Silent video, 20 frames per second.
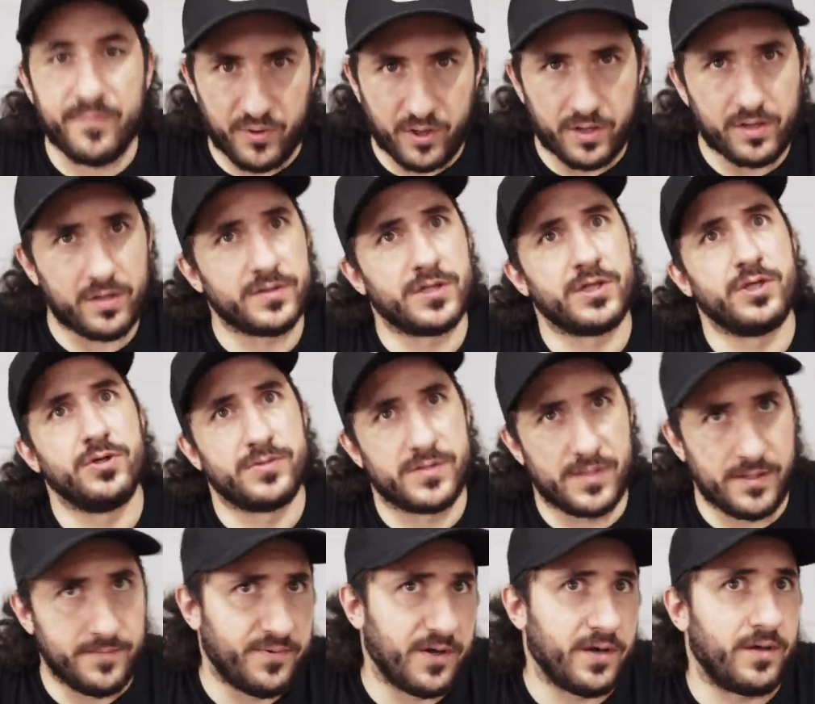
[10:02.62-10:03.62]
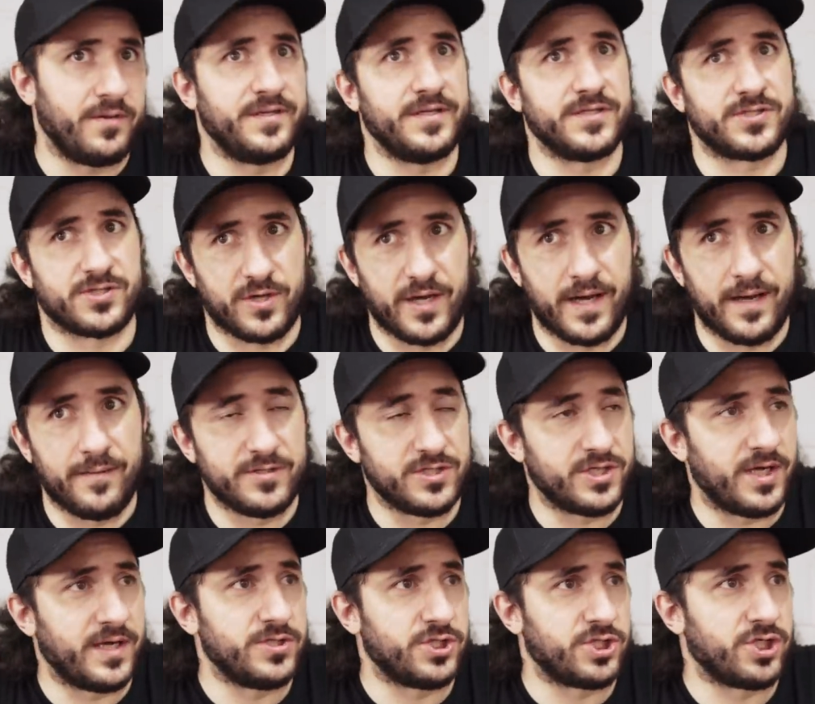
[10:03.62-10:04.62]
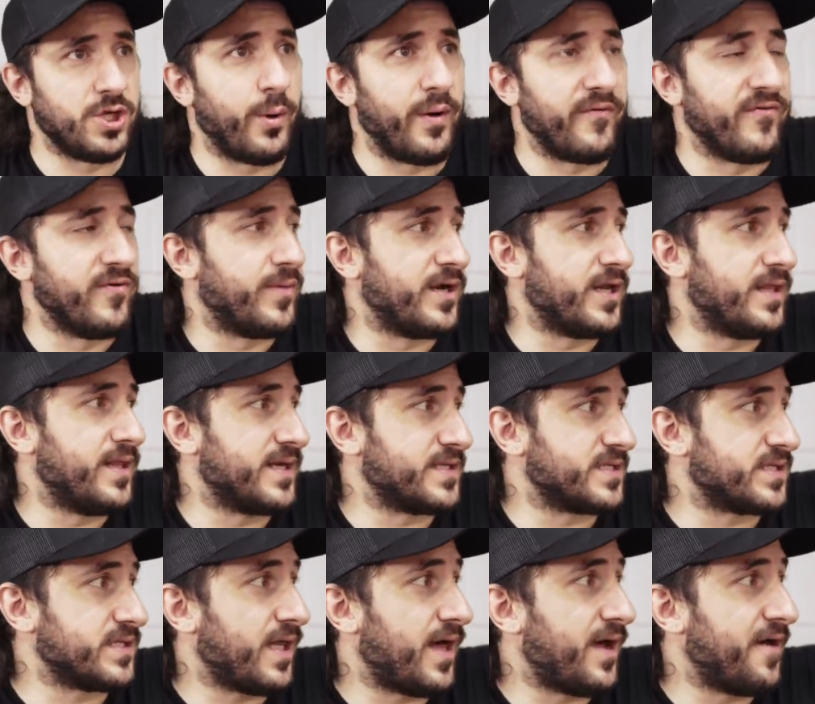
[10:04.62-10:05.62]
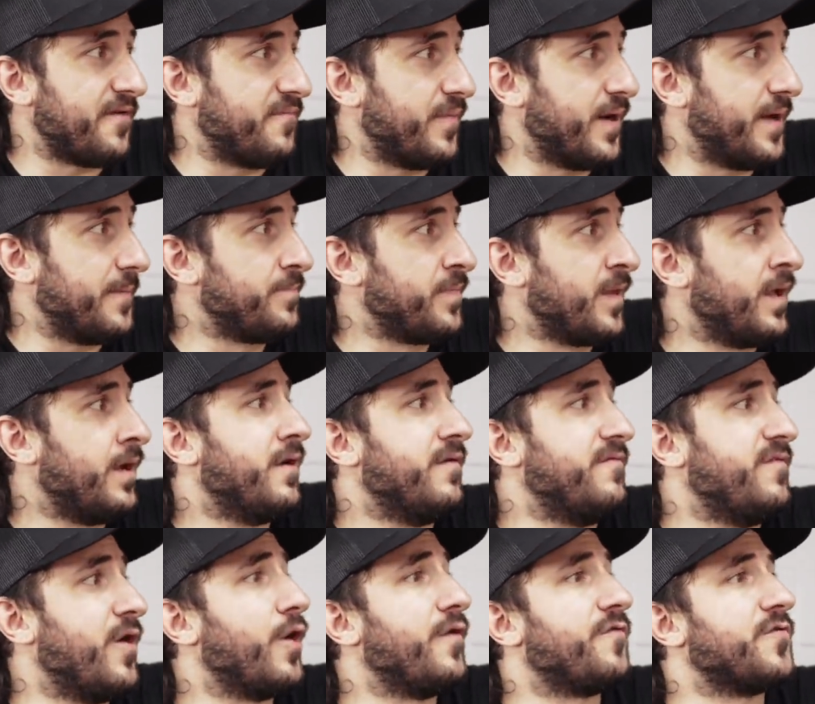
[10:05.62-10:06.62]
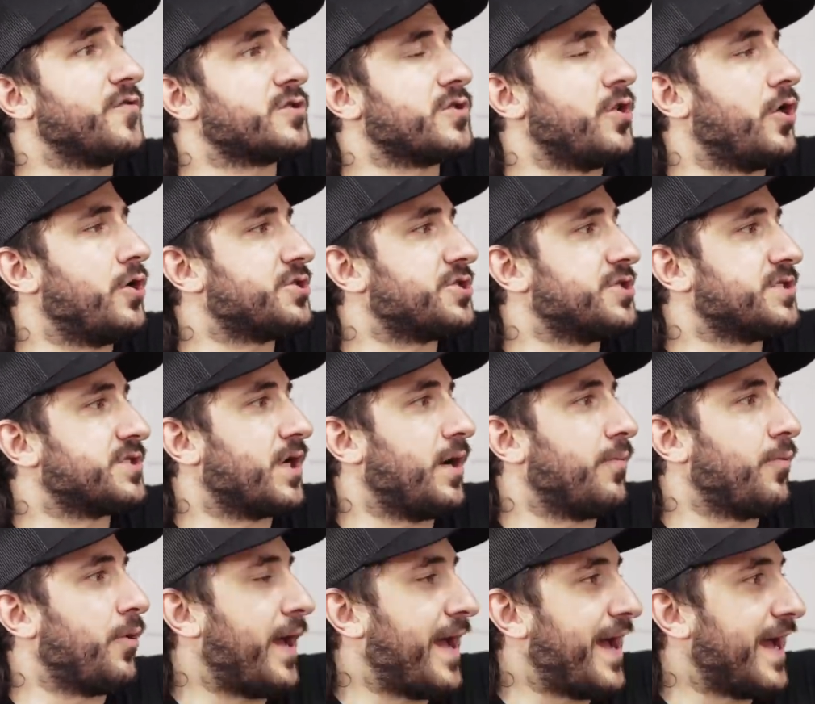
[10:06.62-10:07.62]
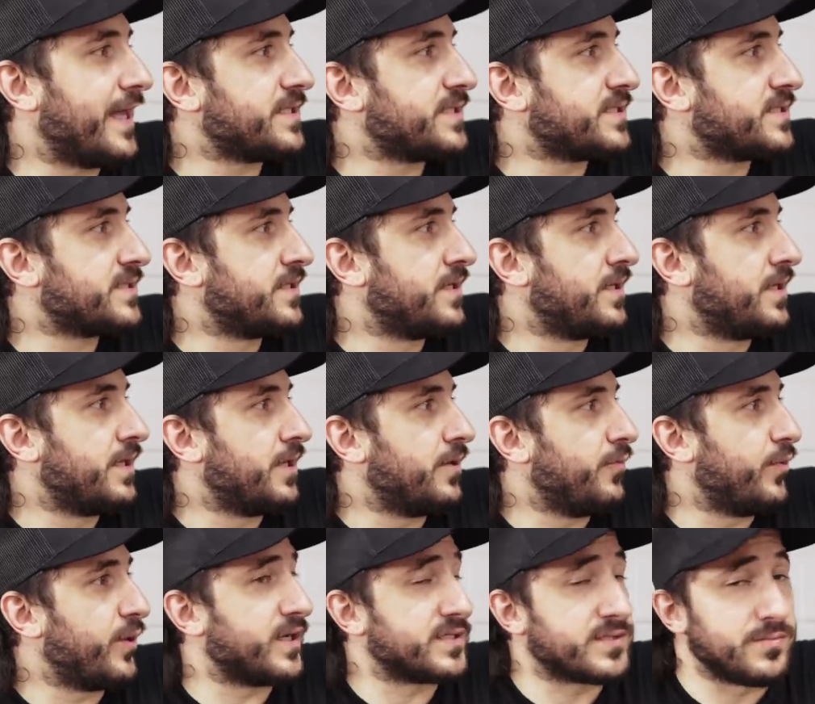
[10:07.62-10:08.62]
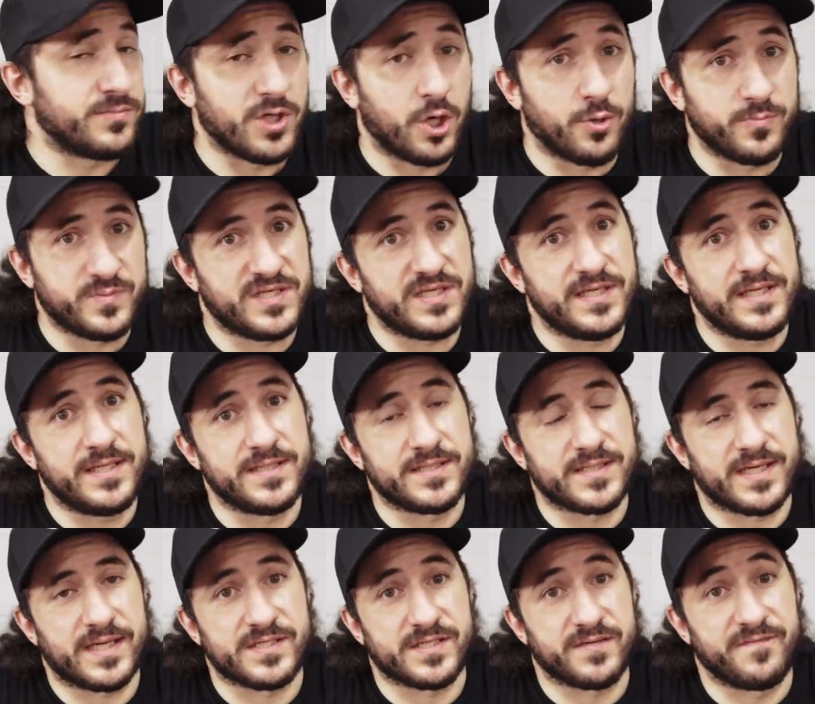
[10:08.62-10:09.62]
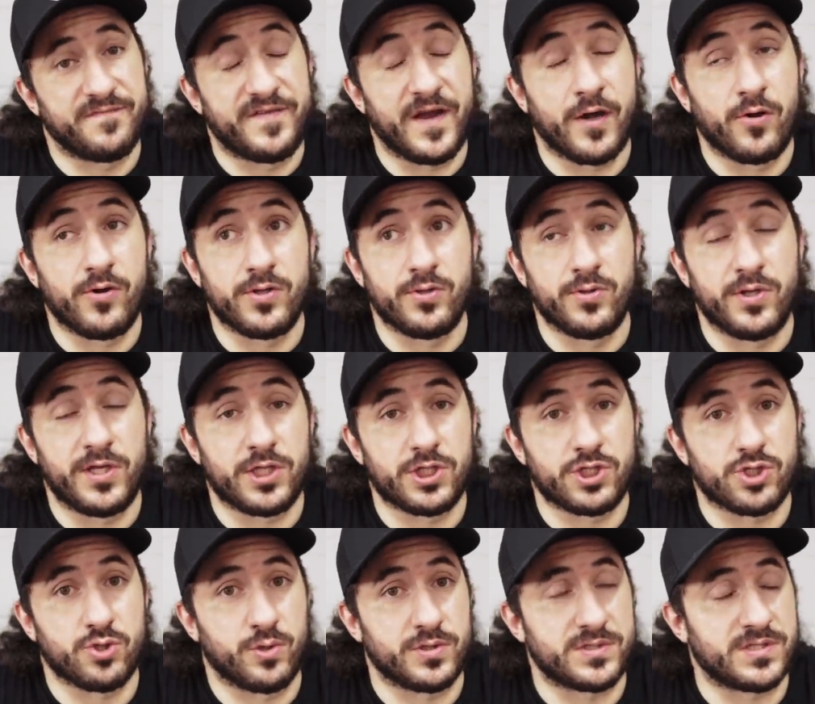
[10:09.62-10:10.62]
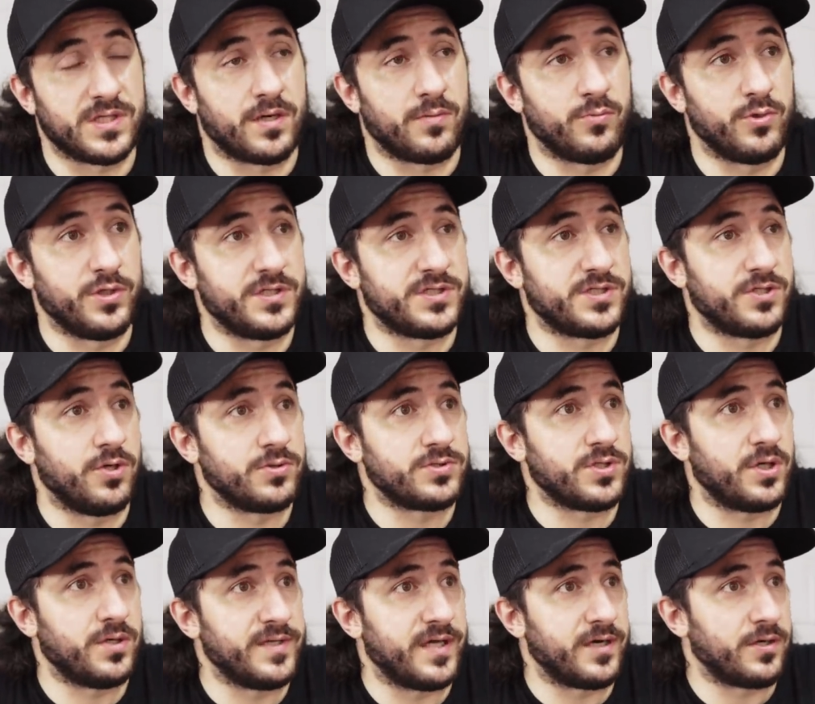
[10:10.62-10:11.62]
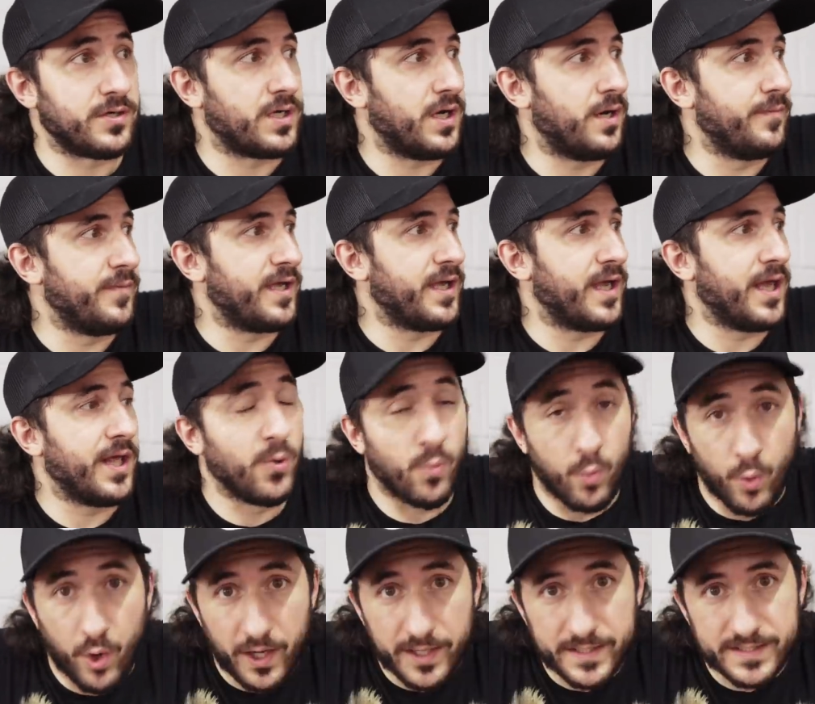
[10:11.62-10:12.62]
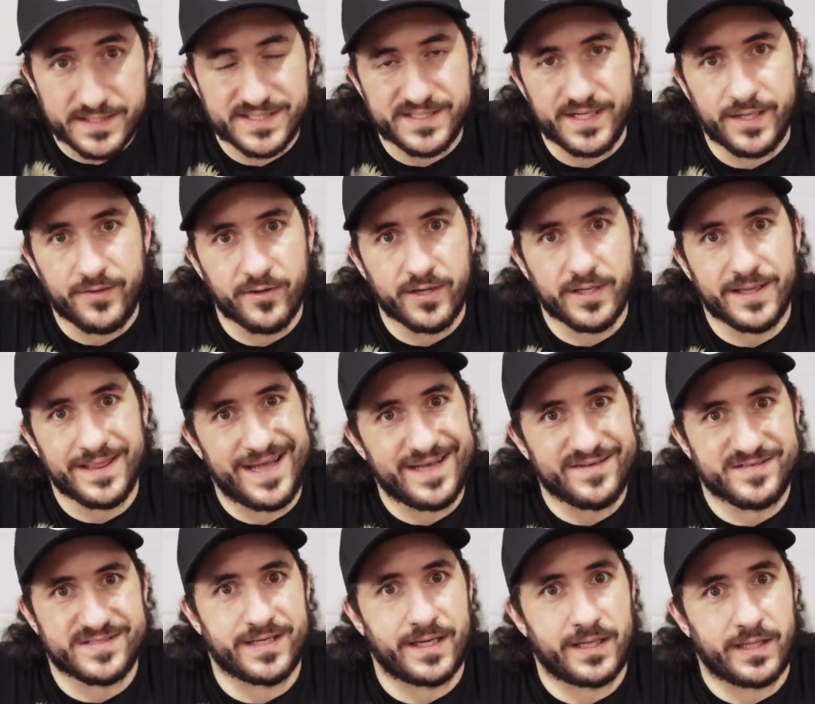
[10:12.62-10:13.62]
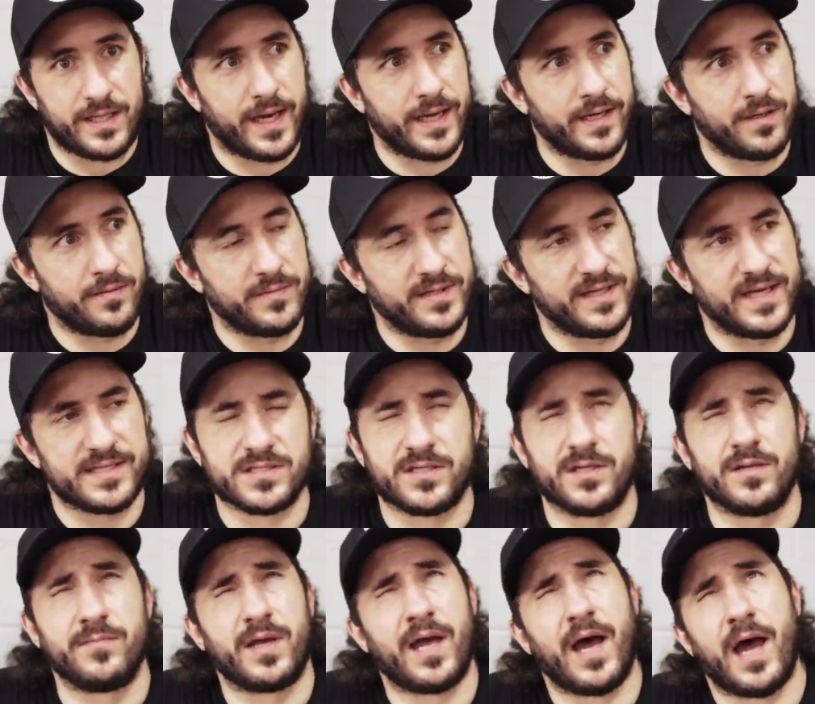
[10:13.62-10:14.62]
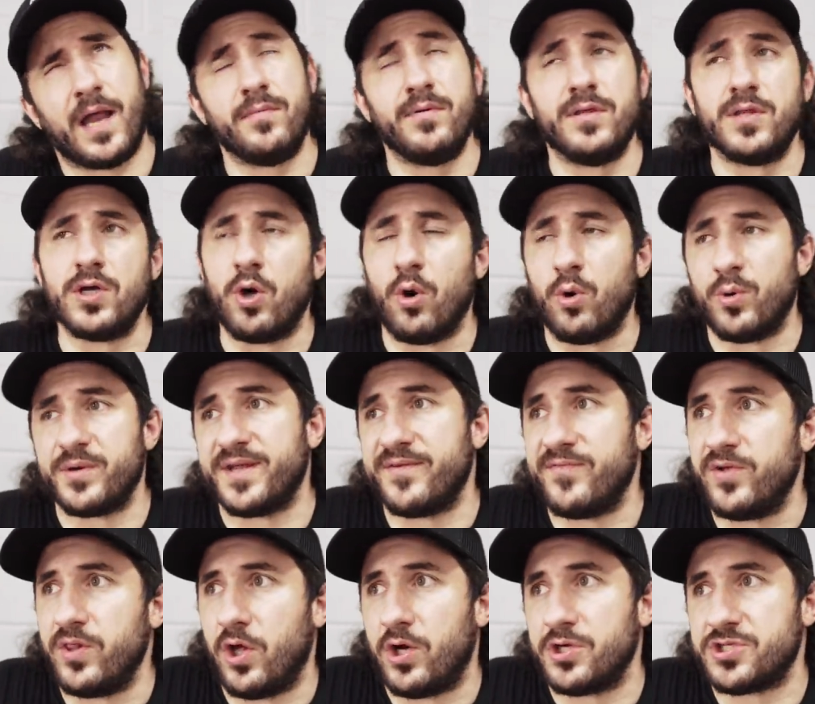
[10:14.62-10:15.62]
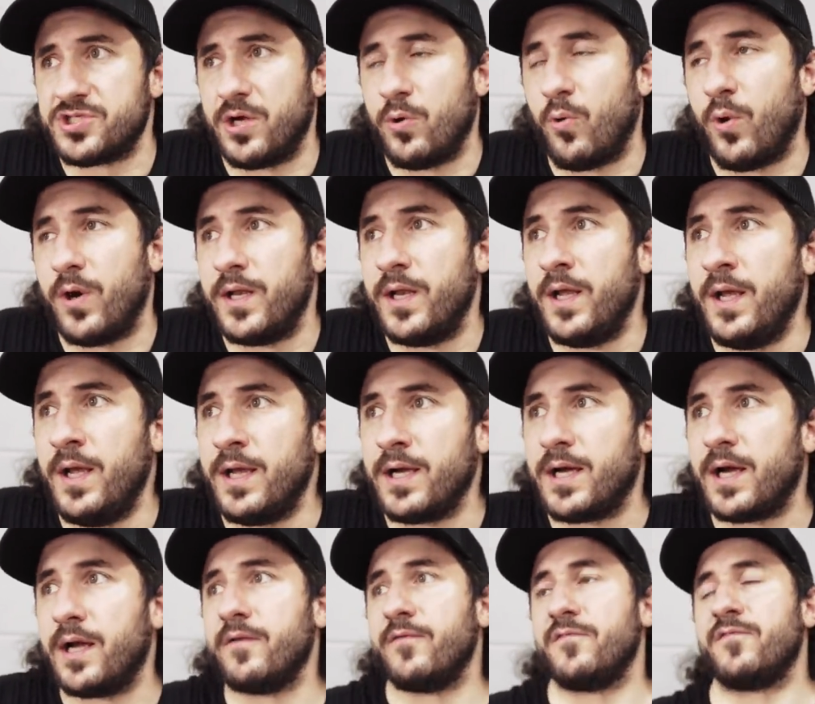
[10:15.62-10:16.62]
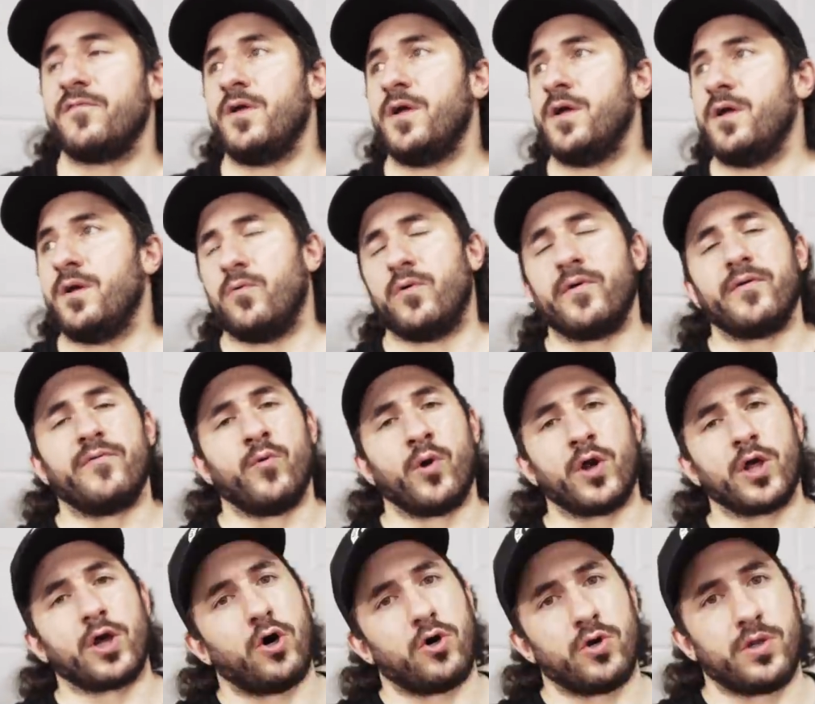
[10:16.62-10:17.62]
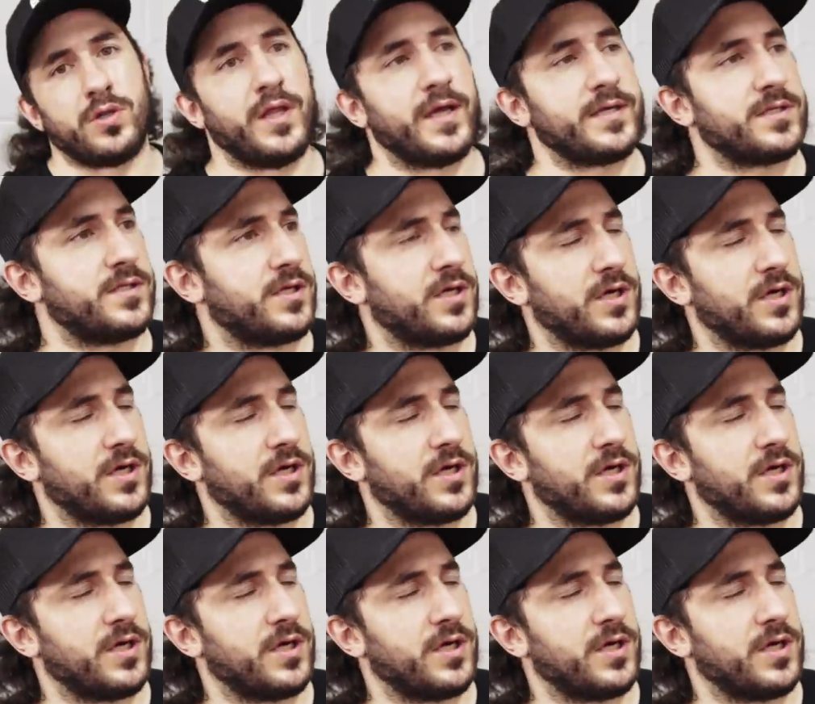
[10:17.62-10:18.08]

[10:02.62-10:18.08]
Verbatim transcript: put it on the YouTube, put it on the Instagram, and show everybody that's live. But very first launch is a couple hats. We got some dope tees and some very unique shorts that I'm really stoked on that are coming, and one secret lifestyle item. And that's gonna kind of be the goal with every launch. I want kind of, what do you want to call it,